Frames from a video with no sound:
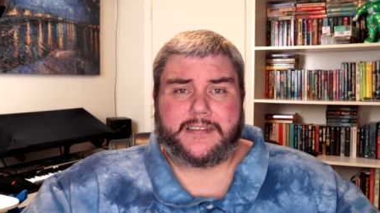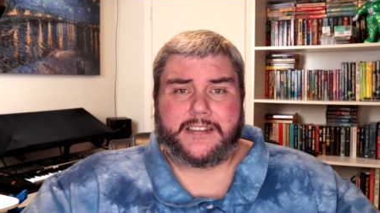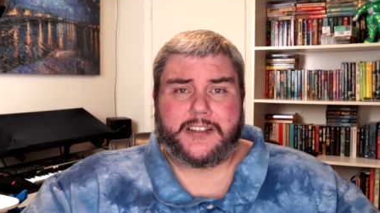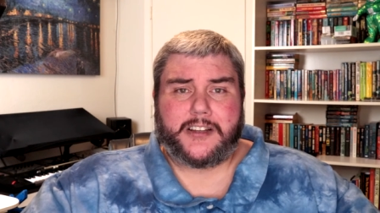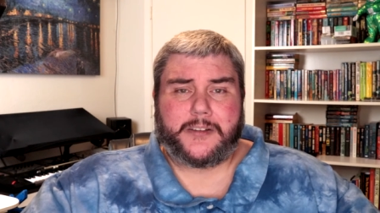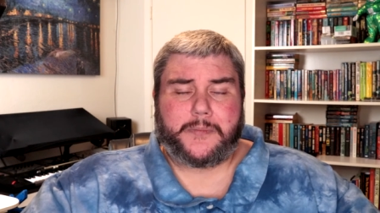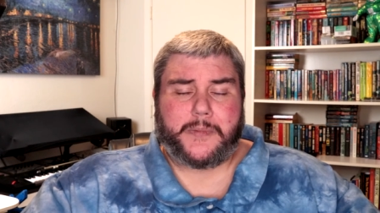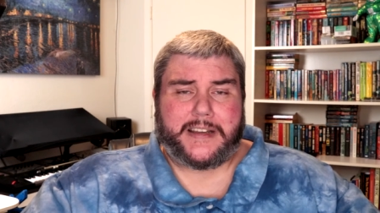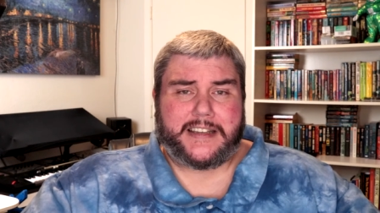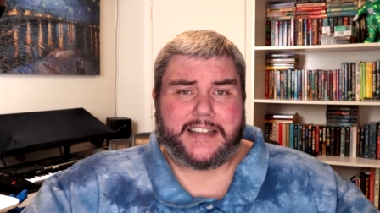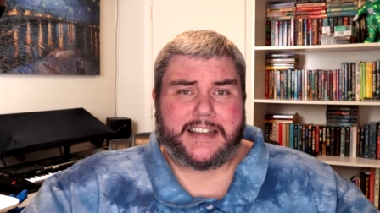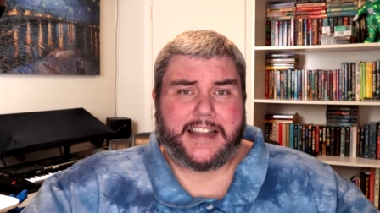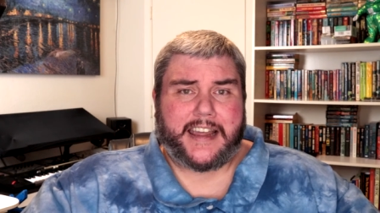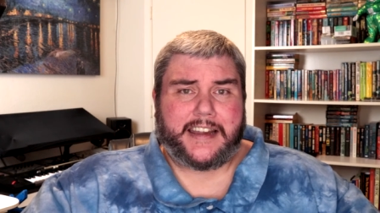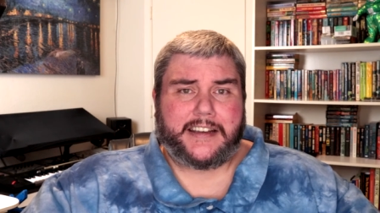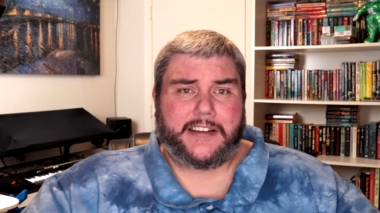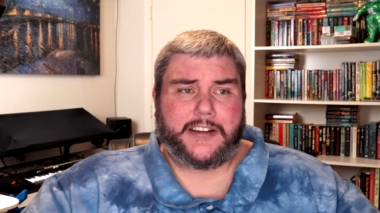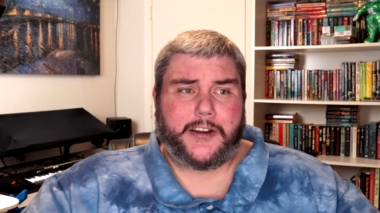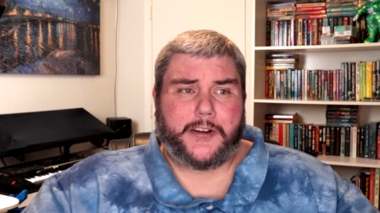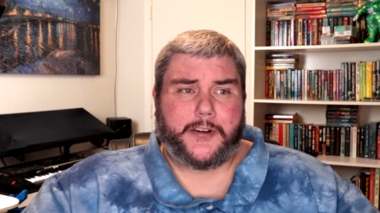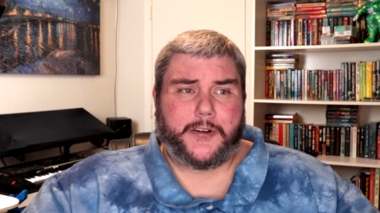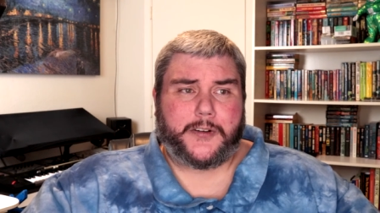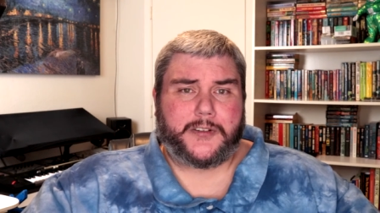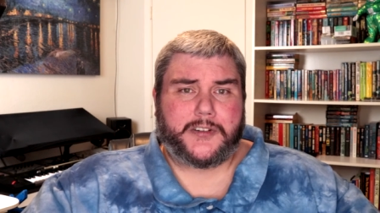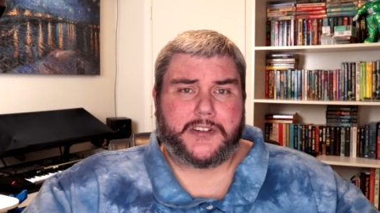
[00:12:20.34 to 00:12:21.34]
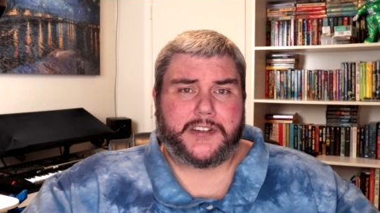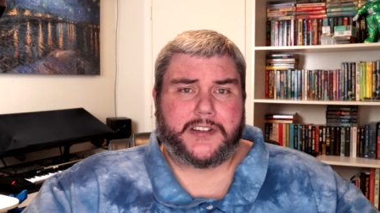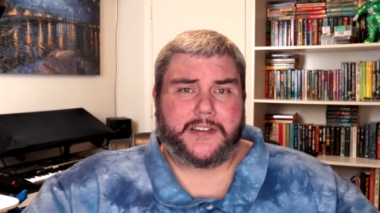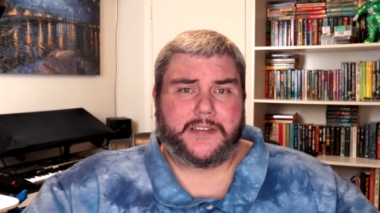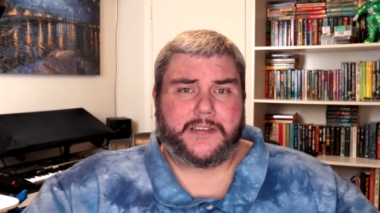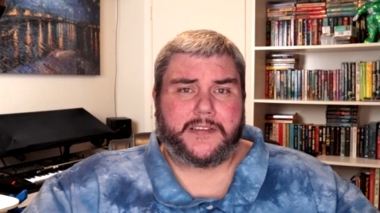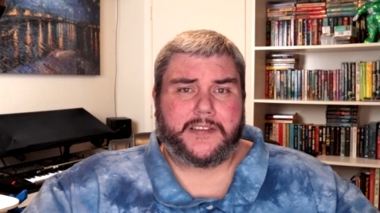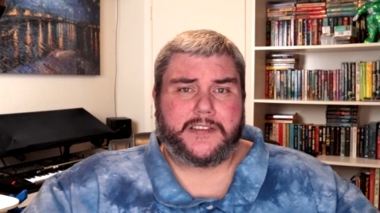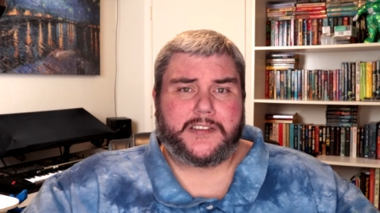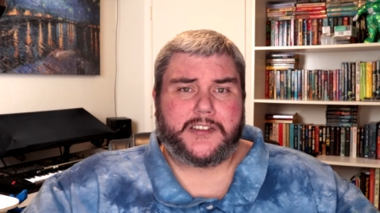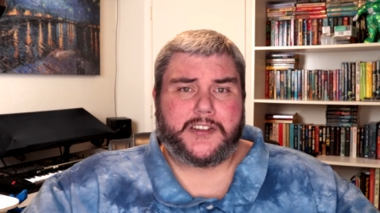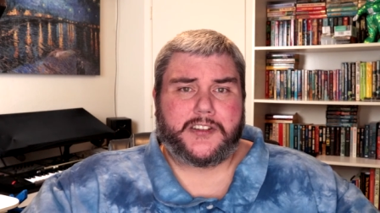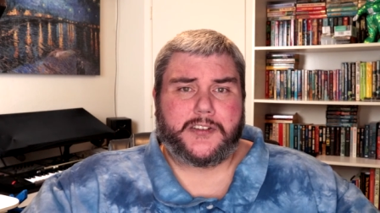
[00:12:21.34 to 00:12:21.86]
It took me 10 years
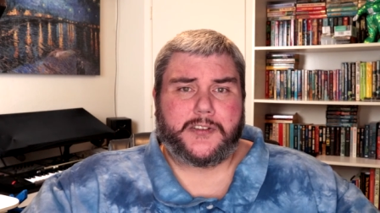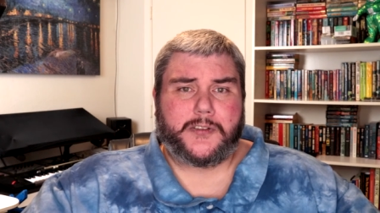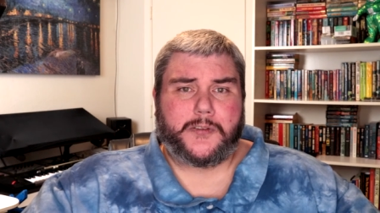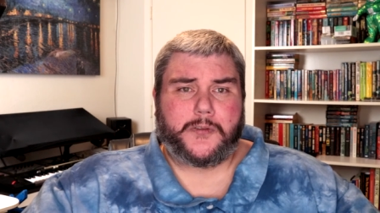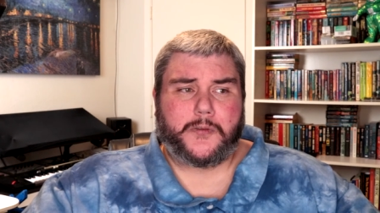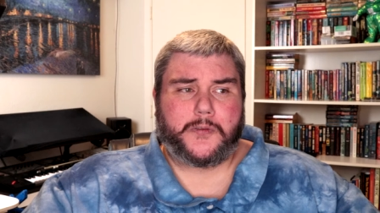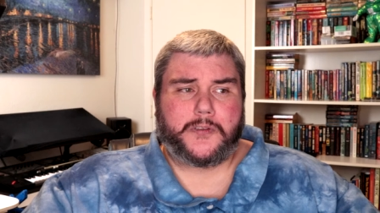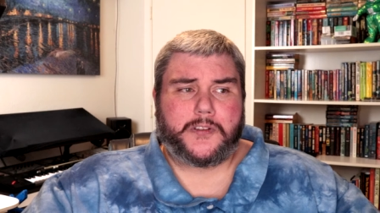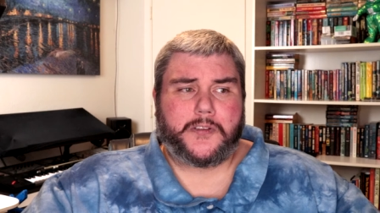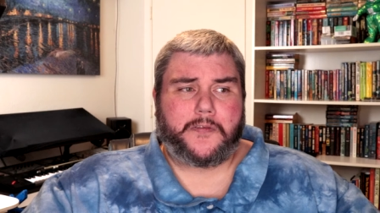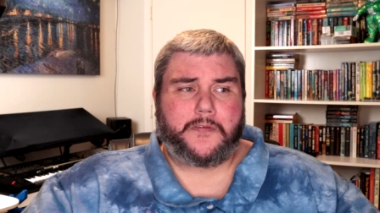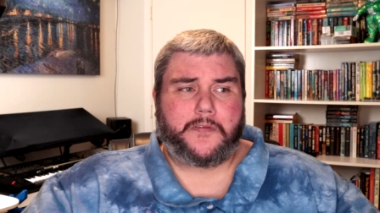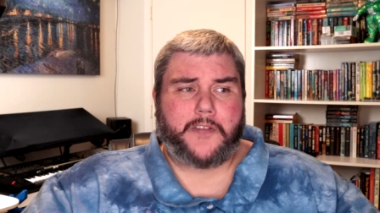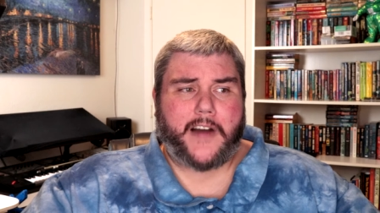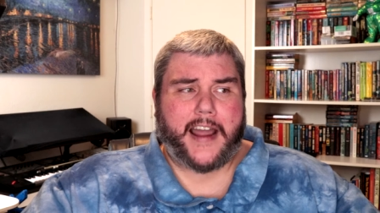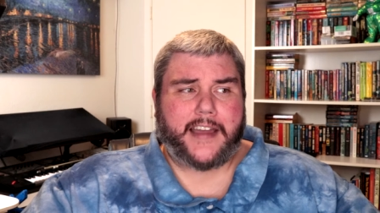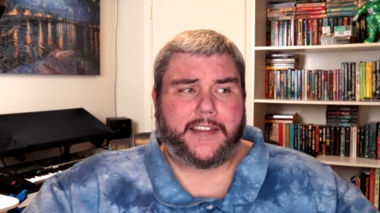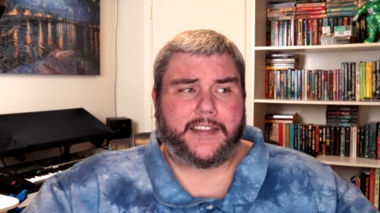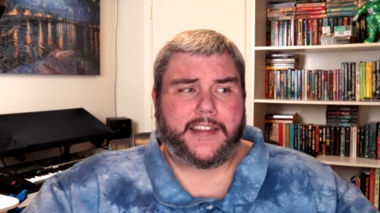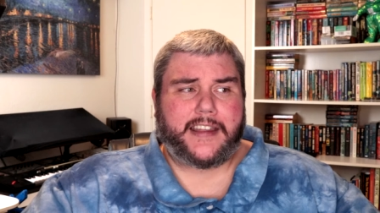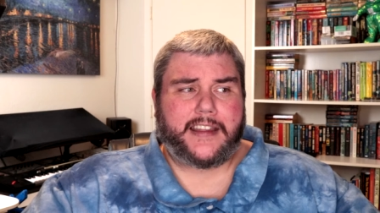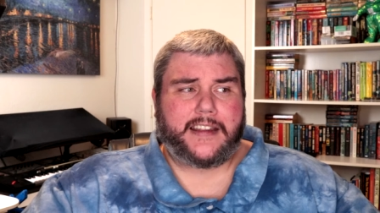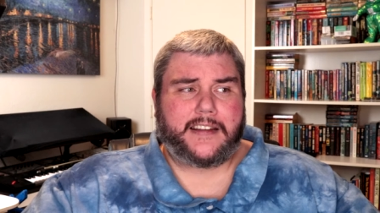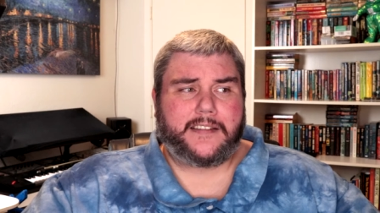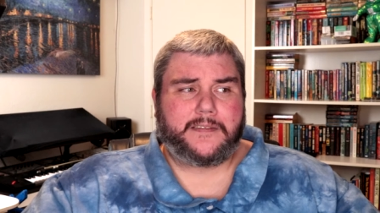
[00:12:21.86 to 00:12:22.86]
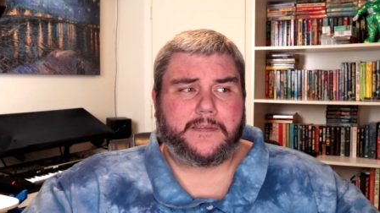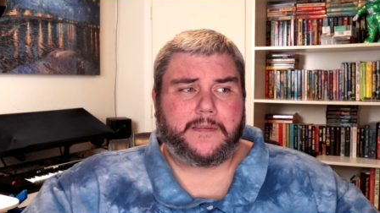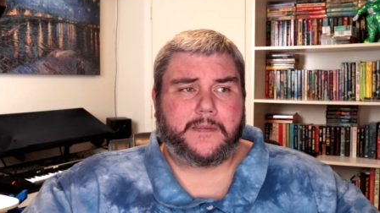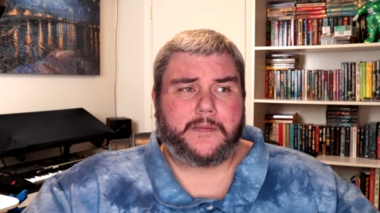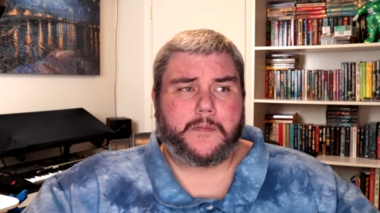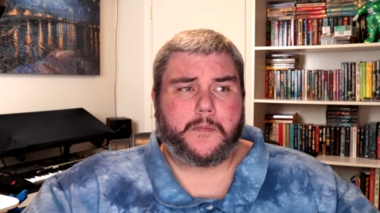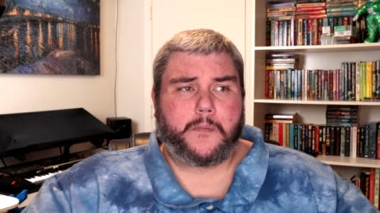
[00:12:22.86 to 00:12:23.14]
to, to finally